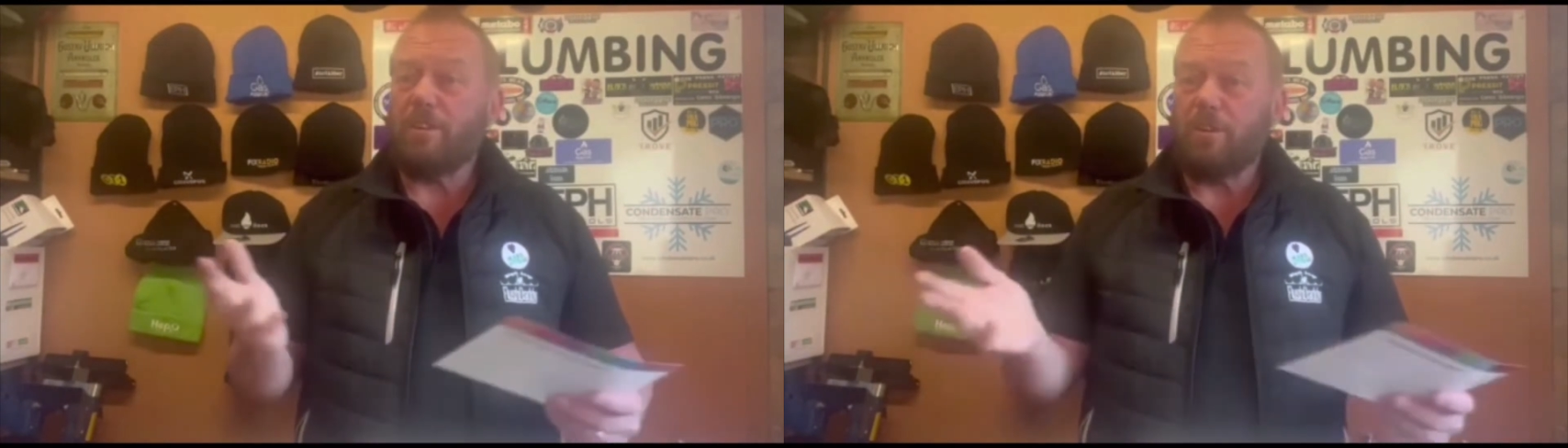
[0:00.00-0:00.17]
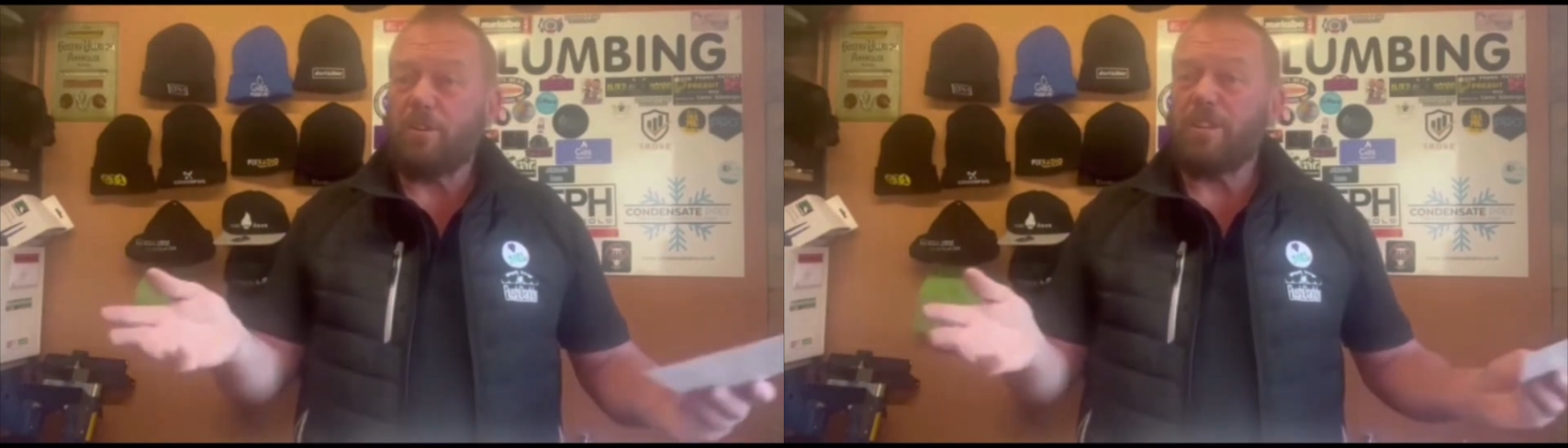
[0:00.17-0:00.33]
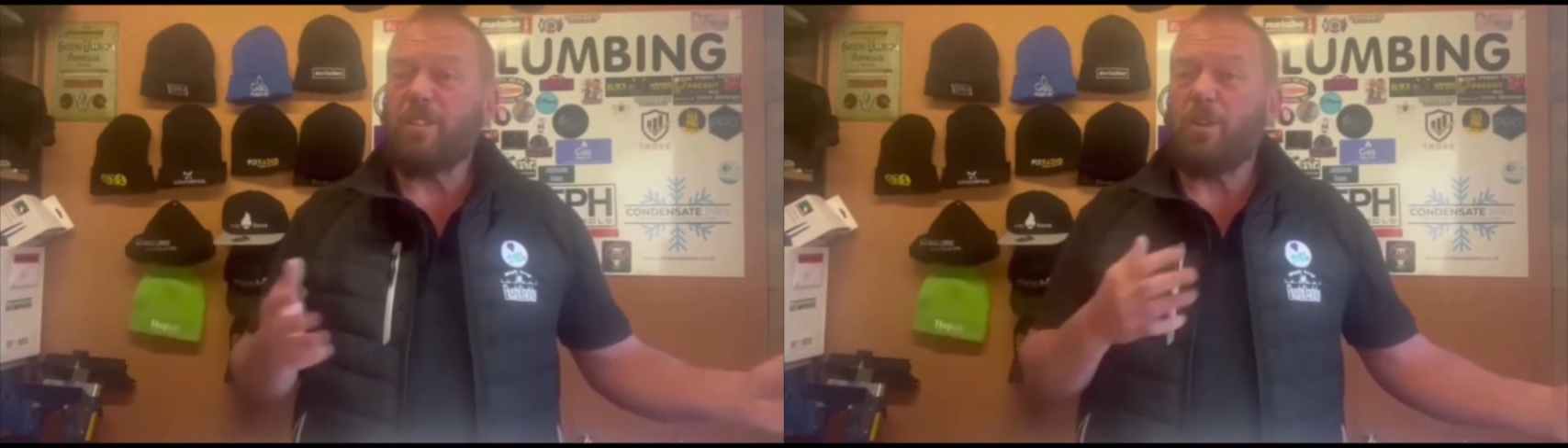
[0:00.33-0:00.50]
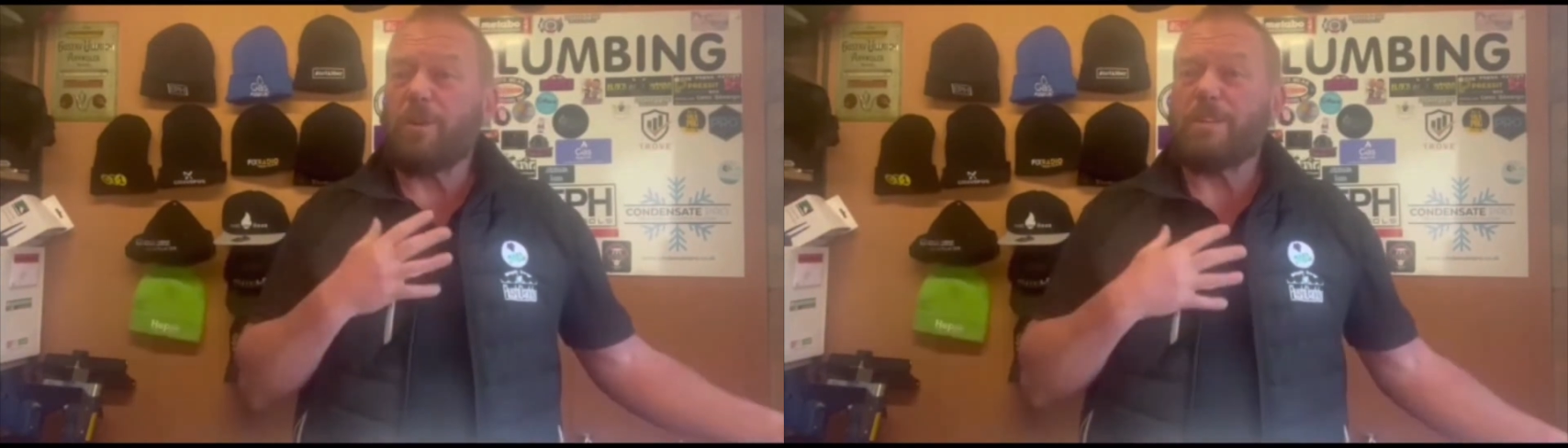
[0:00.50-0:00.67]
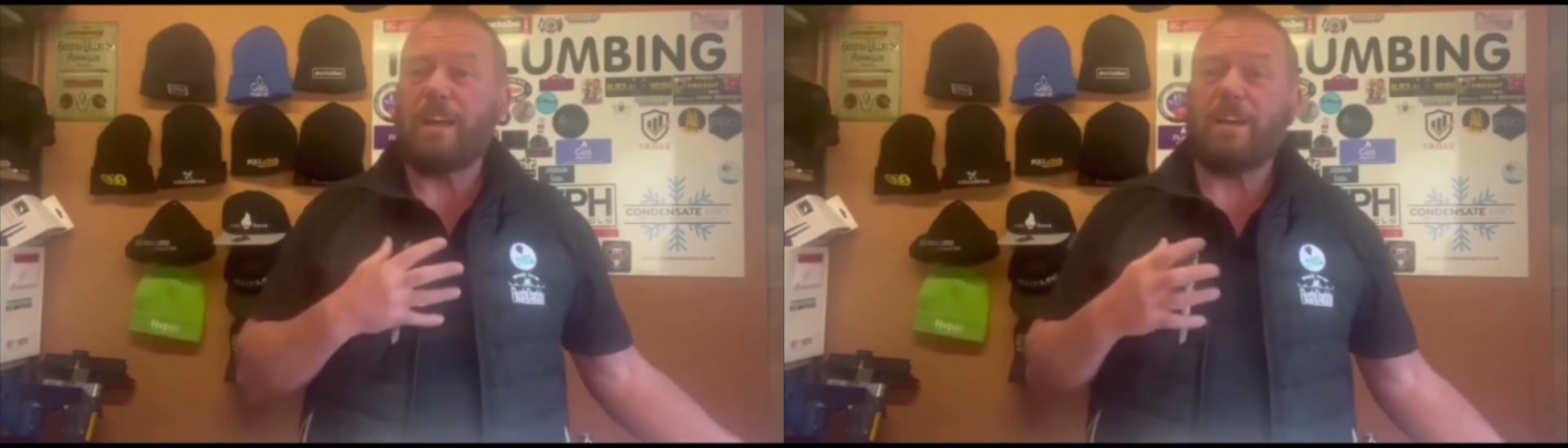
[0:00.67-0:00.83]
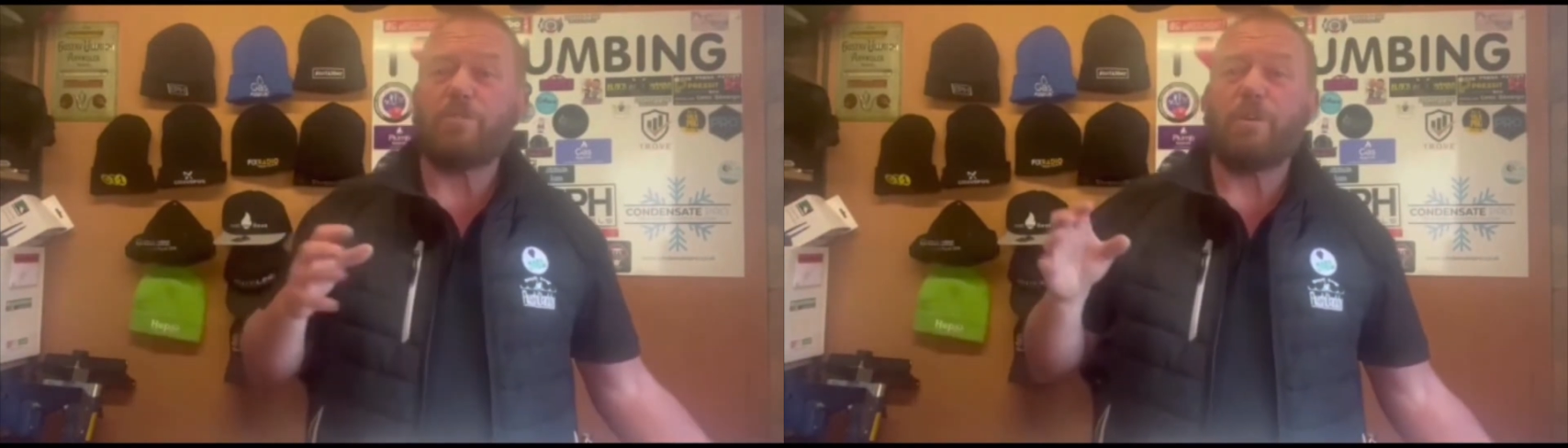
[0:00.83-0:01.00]
because it's always
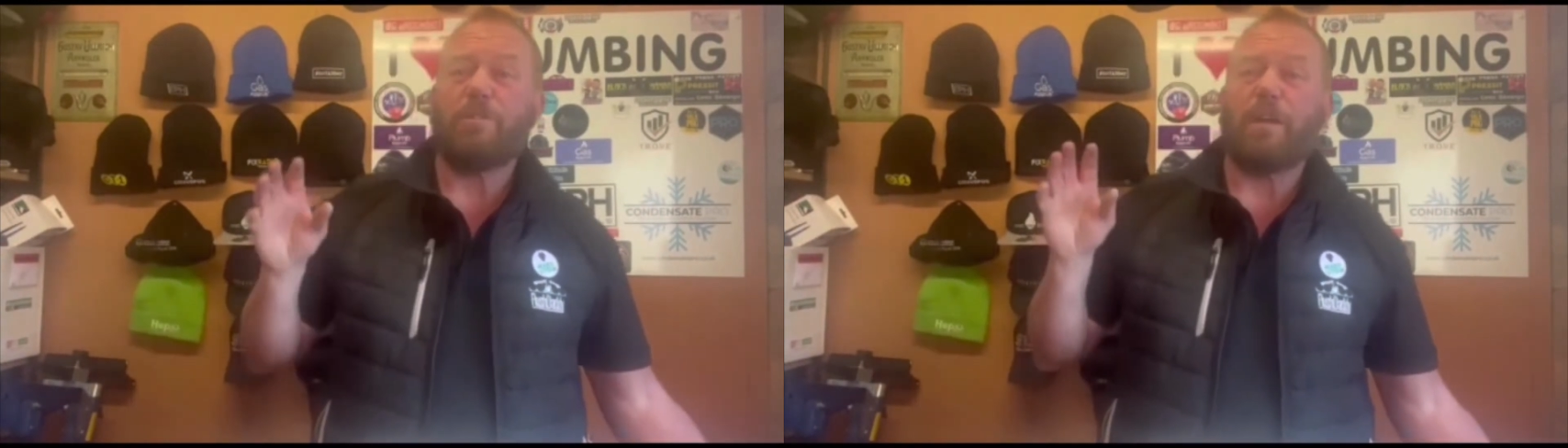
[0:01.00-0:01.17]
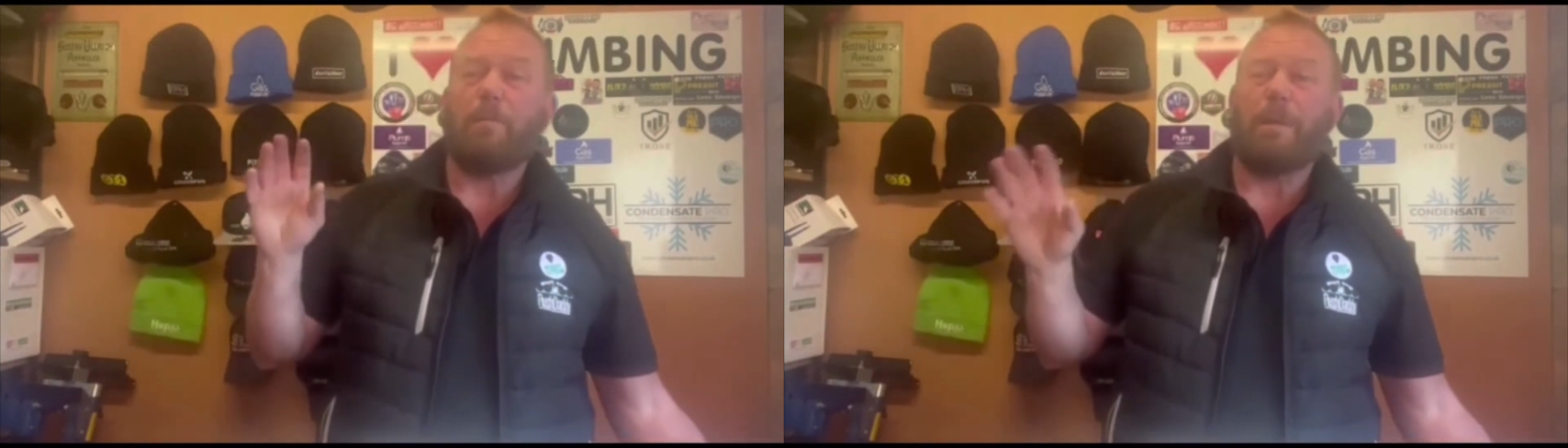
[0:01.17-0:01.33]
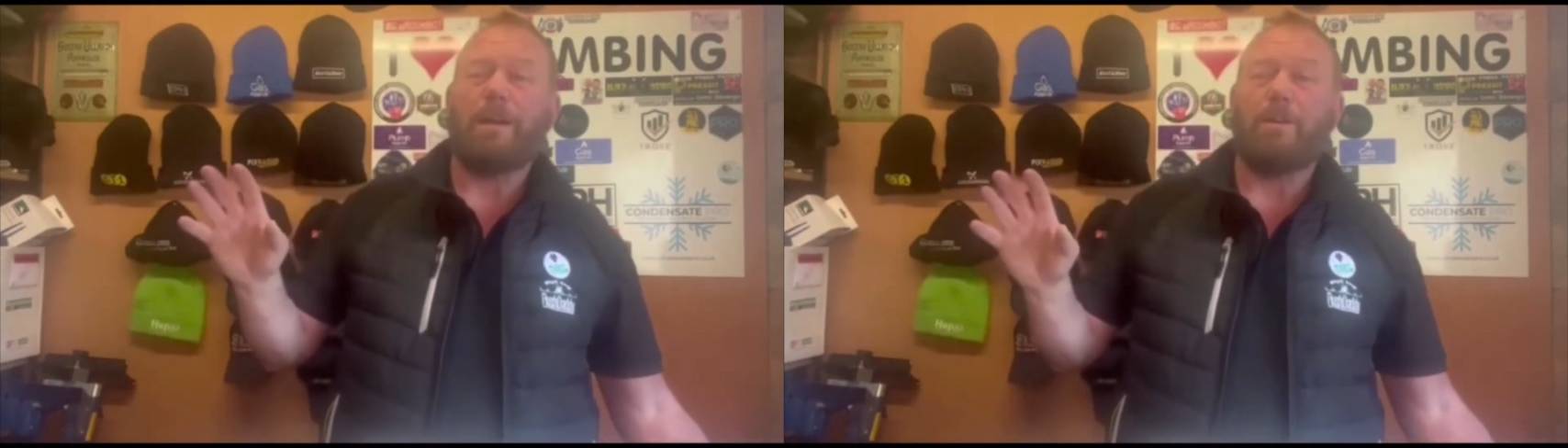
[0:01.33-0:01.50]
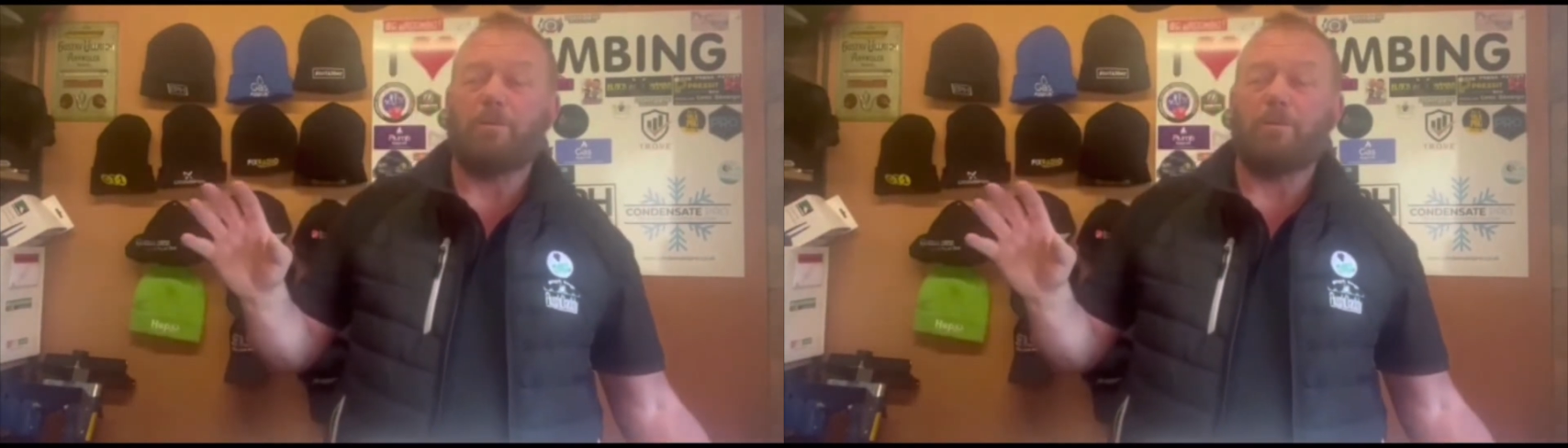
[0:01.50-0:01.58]
nice to have that backup